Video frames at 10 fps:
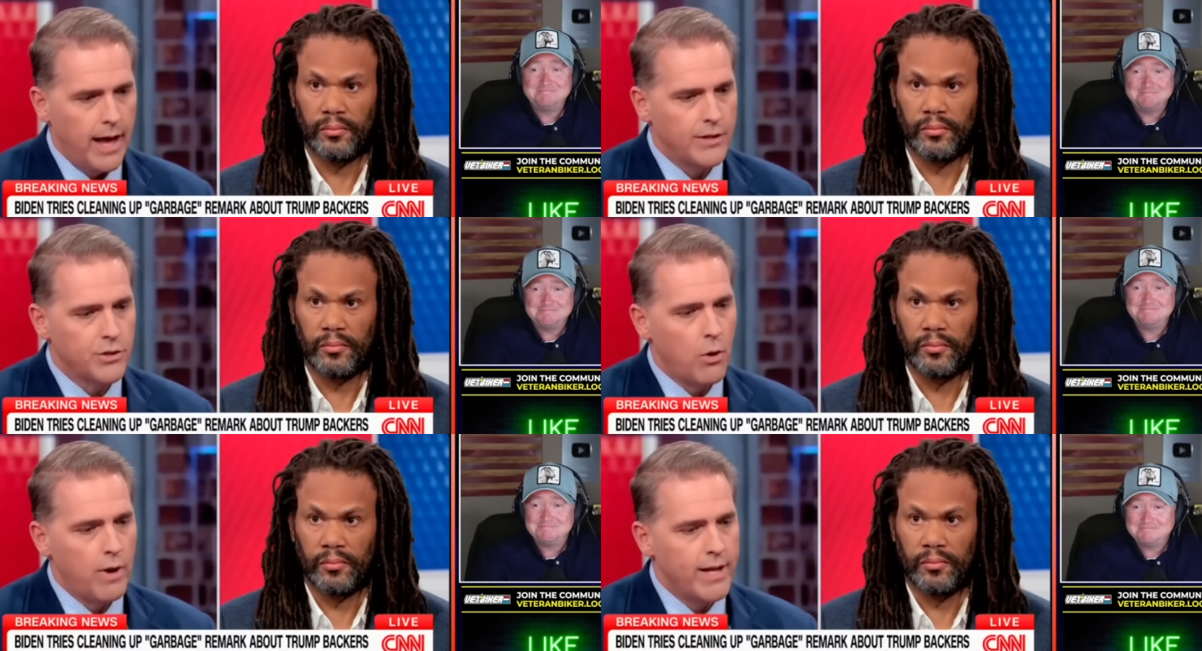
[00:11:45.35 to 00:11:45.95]

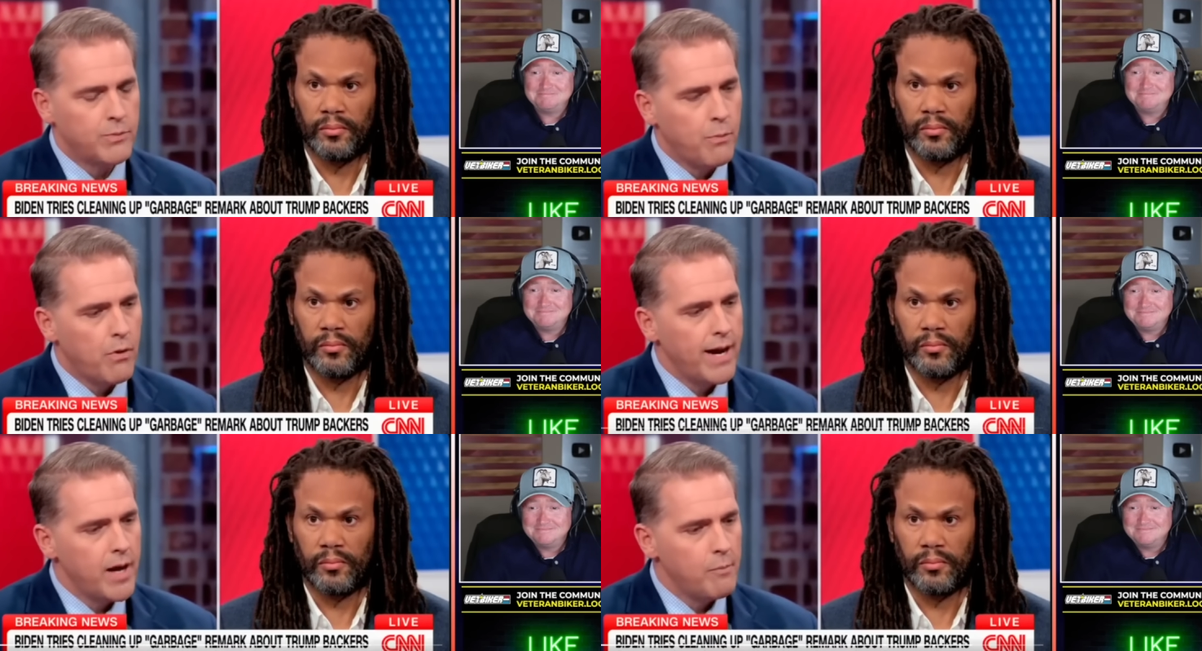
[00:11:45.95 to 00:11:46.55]
Speaker 1: And so it's
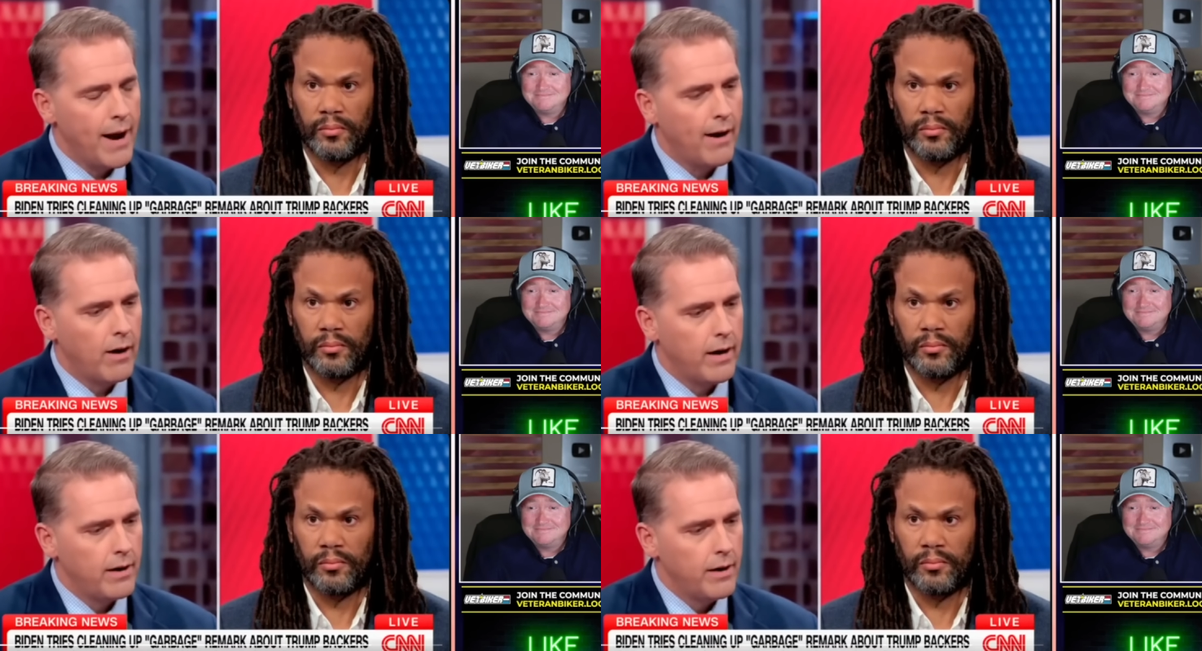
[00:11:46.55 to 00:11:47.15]
pretty
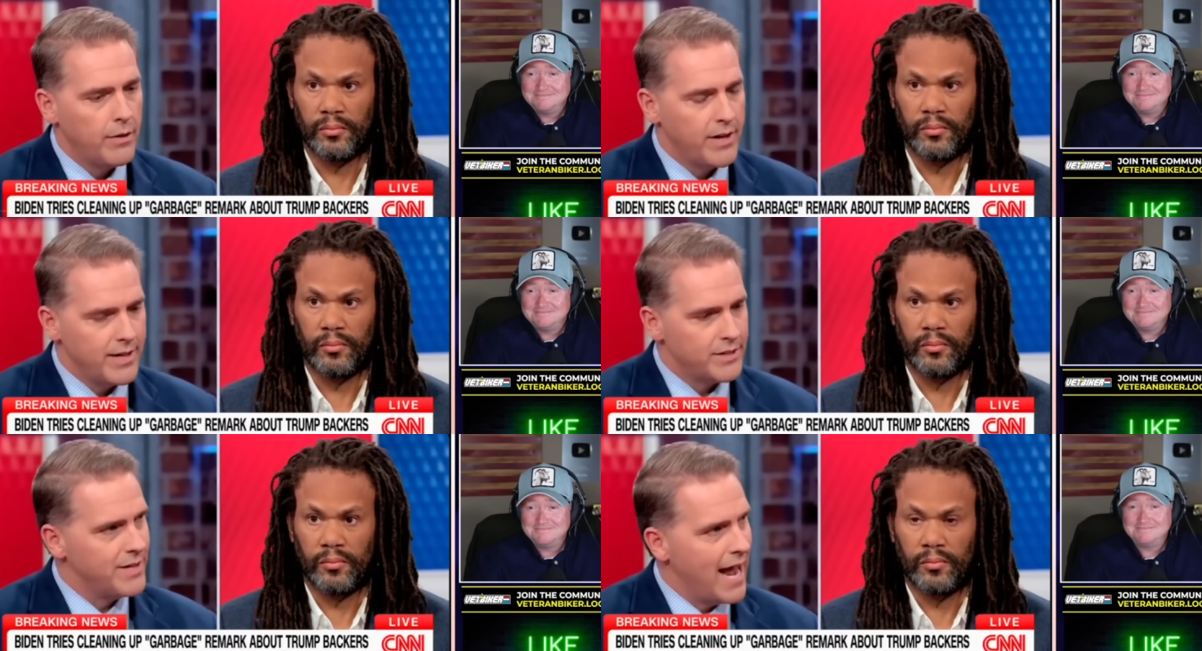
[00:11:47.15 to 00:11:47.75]
apparent
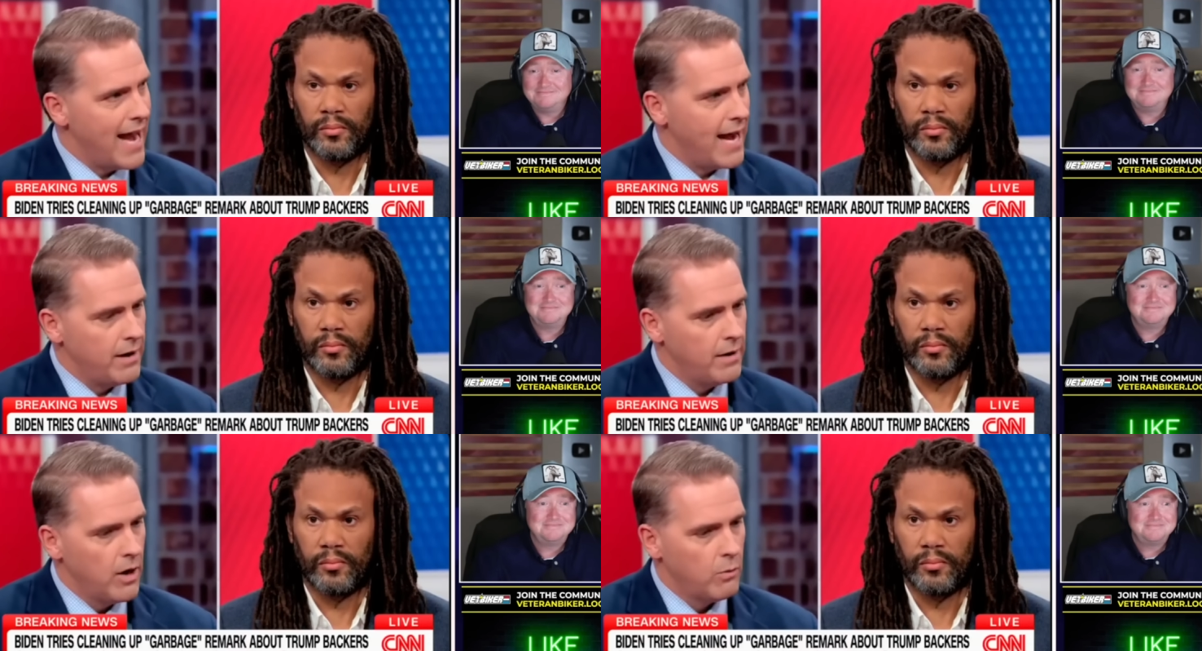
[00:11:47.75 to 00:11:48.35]
the
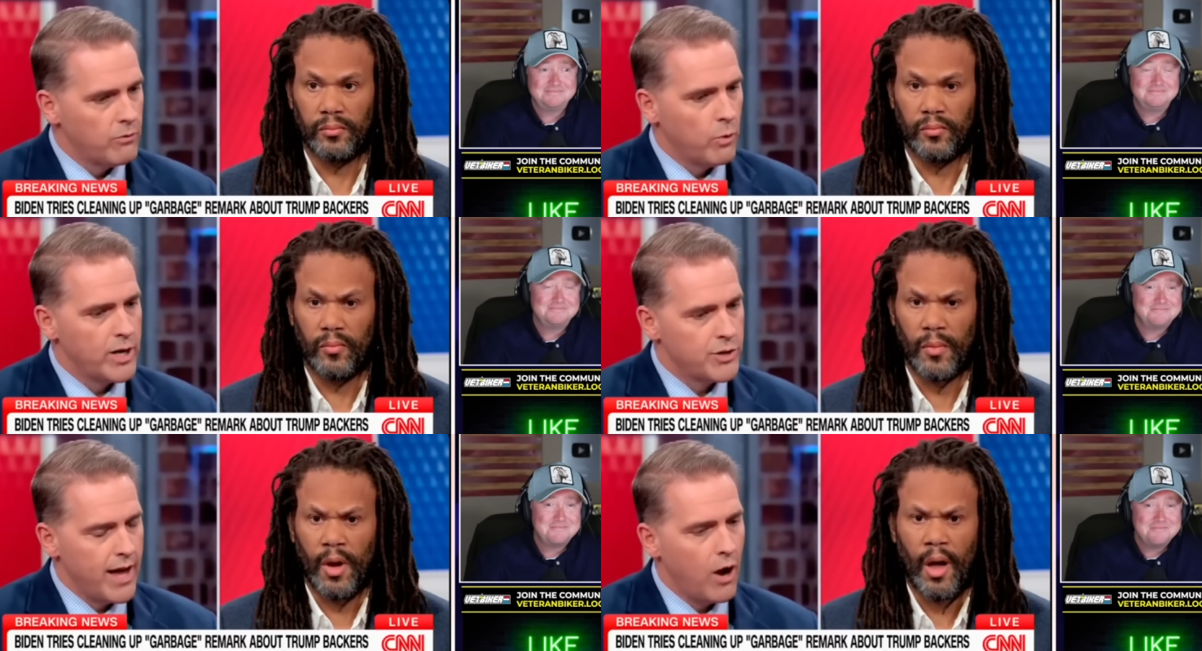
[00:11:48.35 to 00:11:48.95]
disdain with
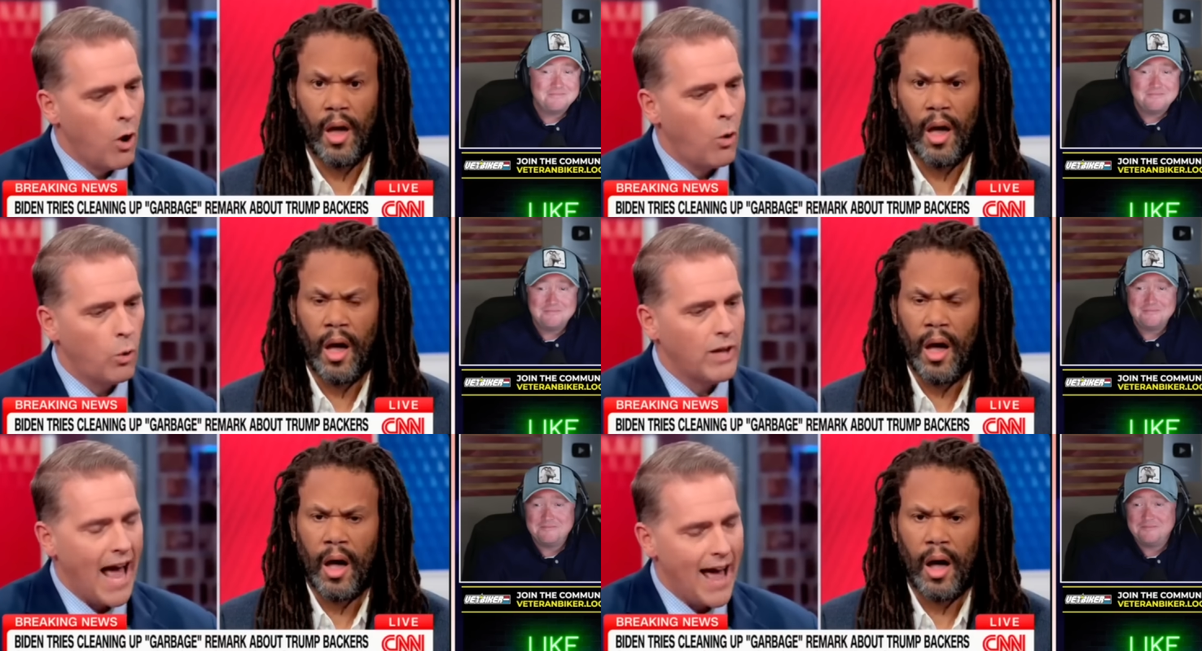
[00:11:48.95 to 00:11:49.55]
which they
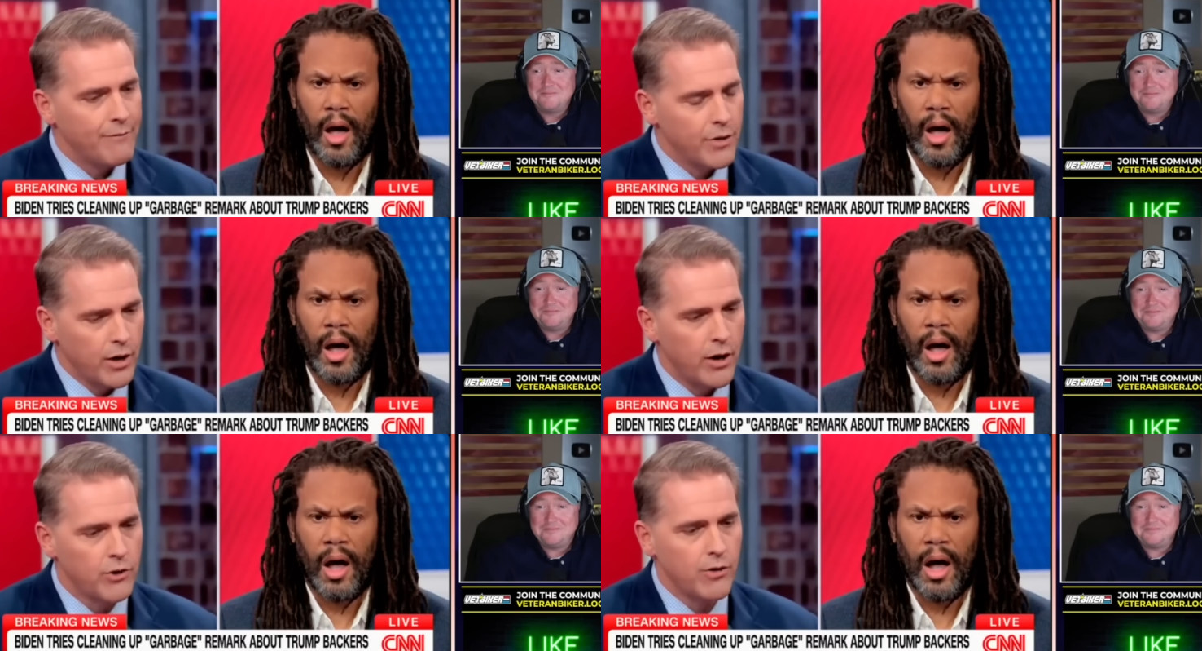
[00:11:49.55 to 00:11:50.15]
hold half
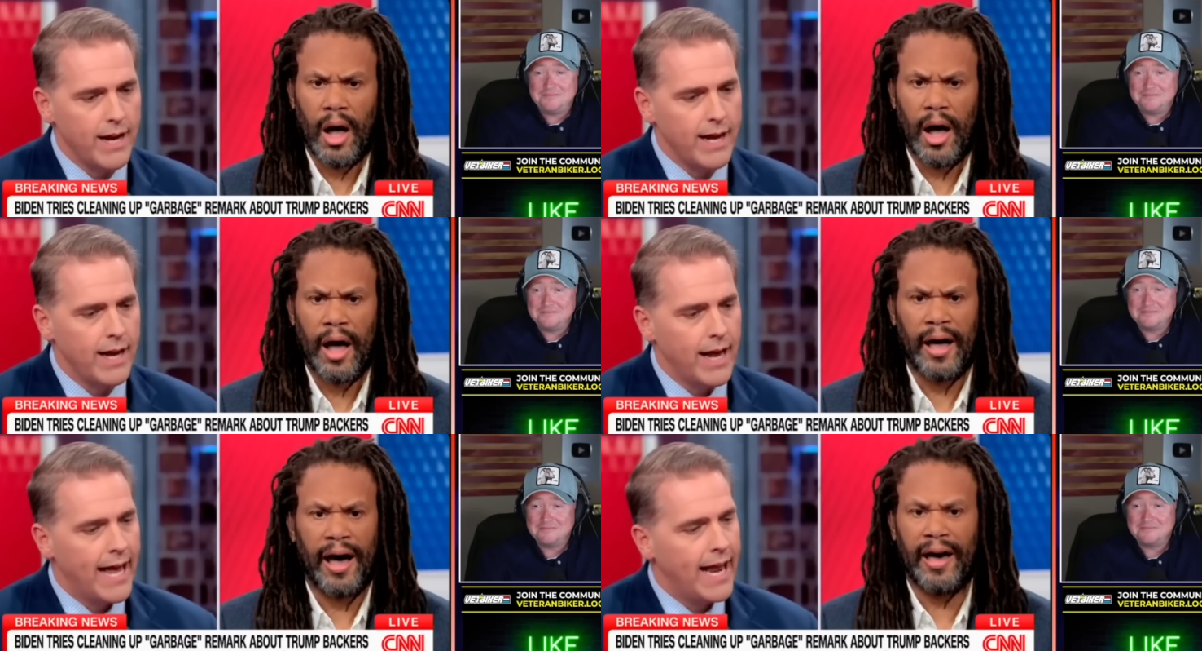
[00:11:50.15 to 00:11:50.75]
of the country
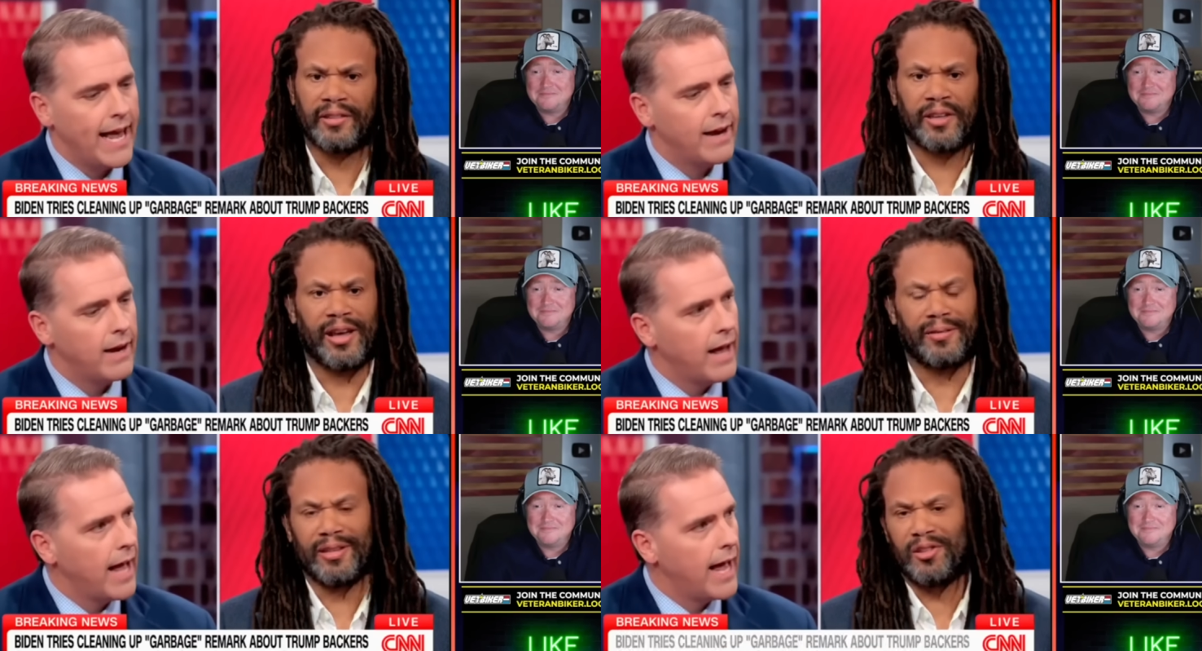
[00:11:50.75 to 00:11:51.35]
Speaker 2: in.
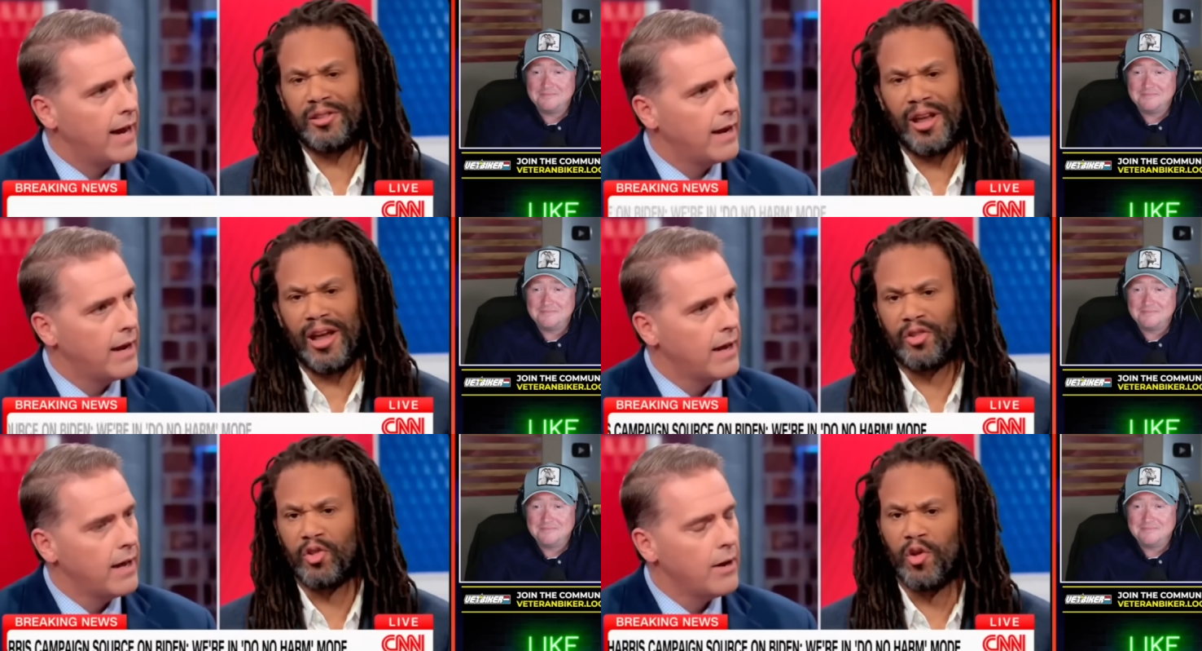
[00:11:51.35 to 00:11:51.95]
It's
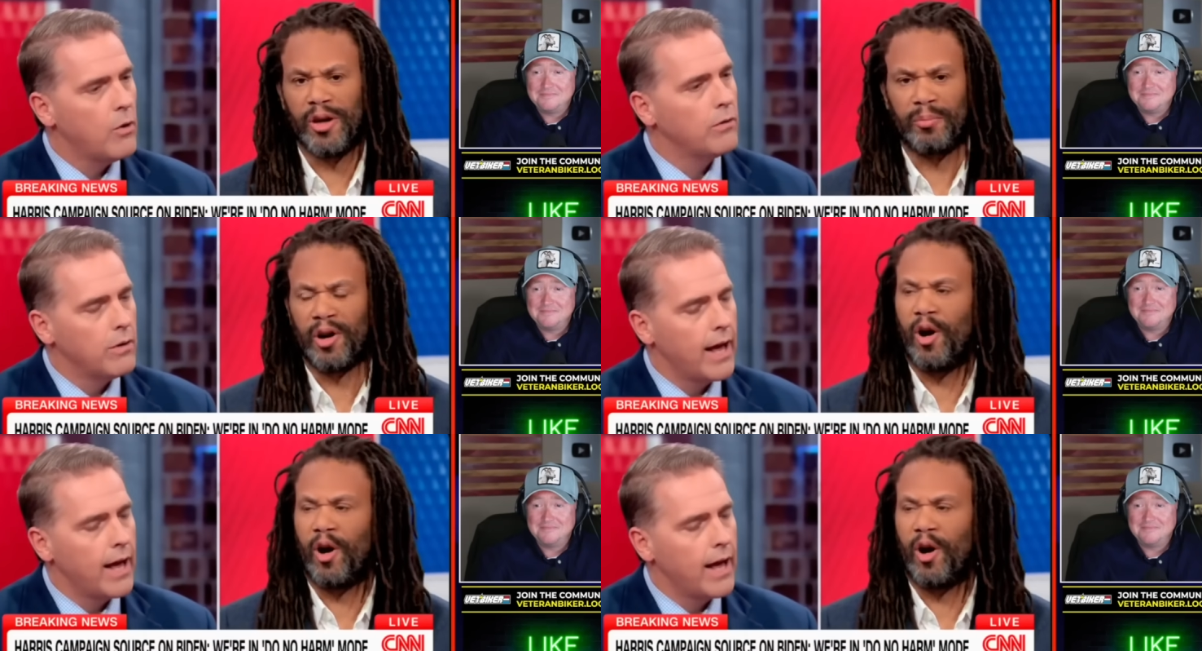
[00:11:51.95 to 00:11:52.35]
not true.